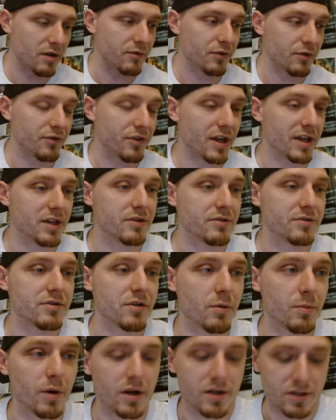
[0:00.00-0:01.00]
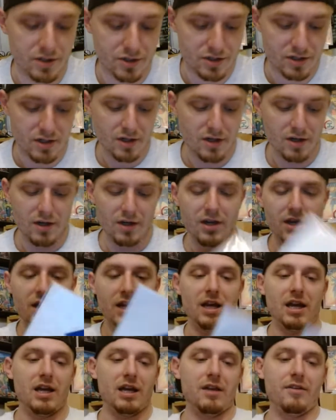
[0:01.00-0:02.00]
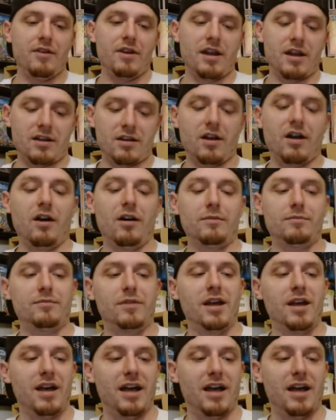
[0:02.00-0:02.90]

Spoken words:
cover. Thank you so much. And the next, oh,